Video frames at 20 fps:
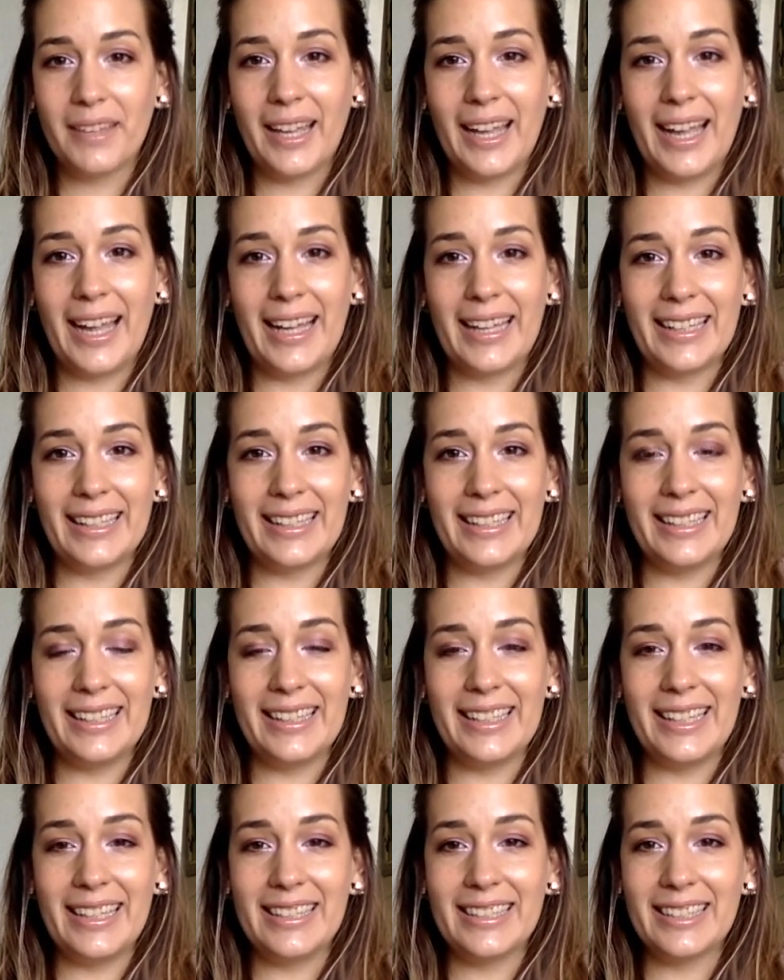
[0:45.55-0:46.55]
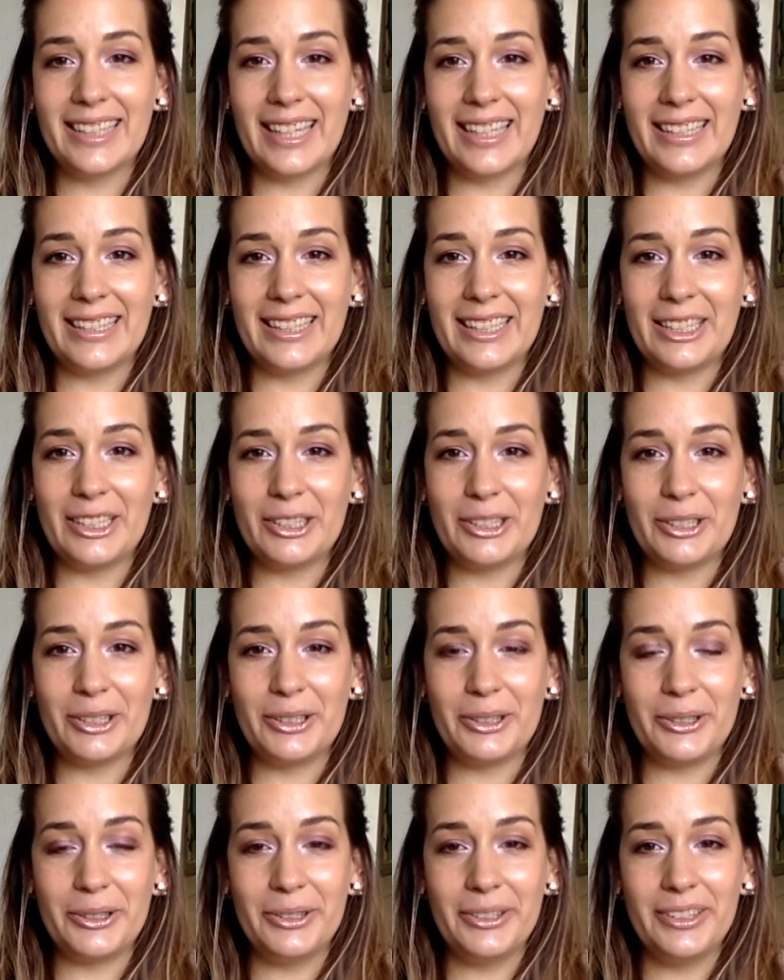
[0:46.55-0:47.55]
And let's get
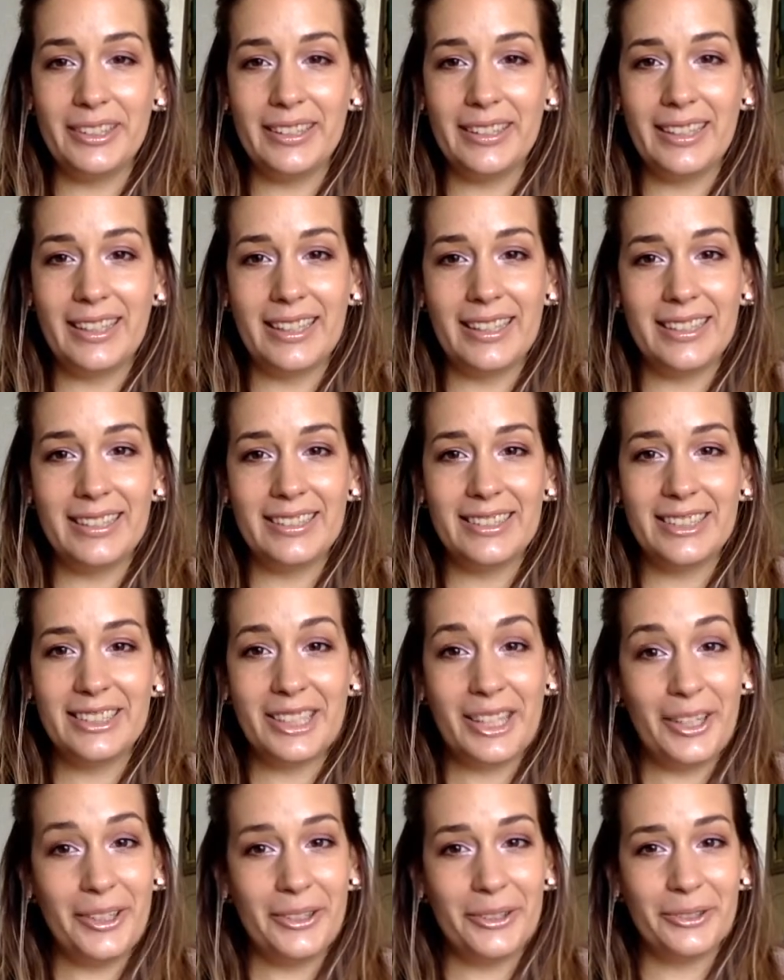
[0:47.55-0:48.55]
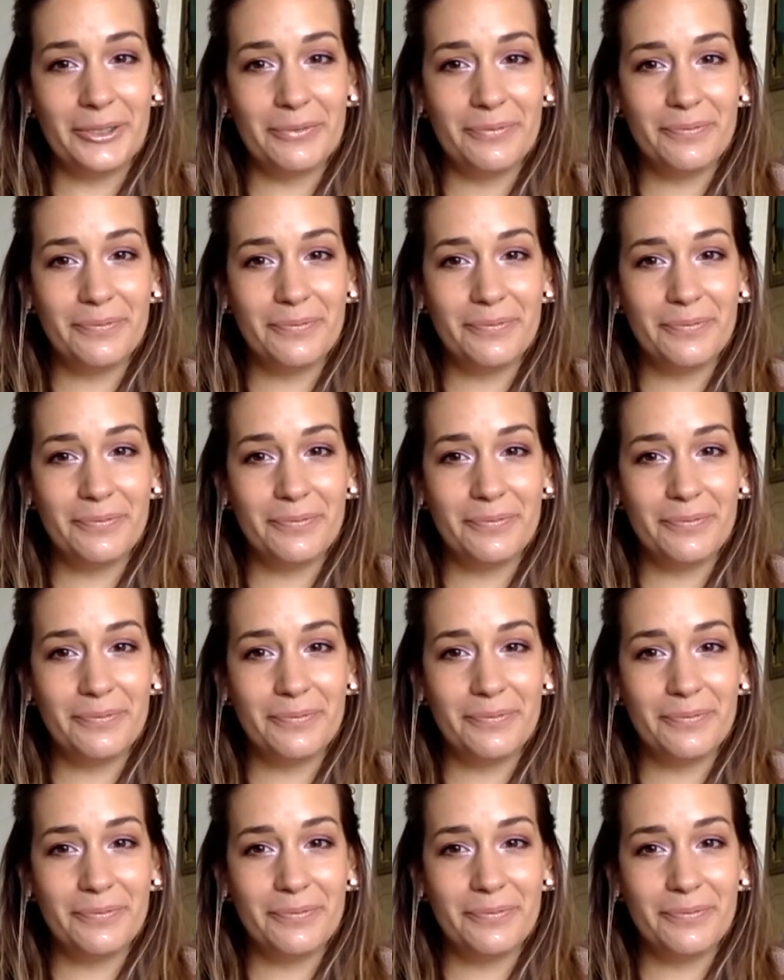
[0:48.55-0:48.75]
into the show.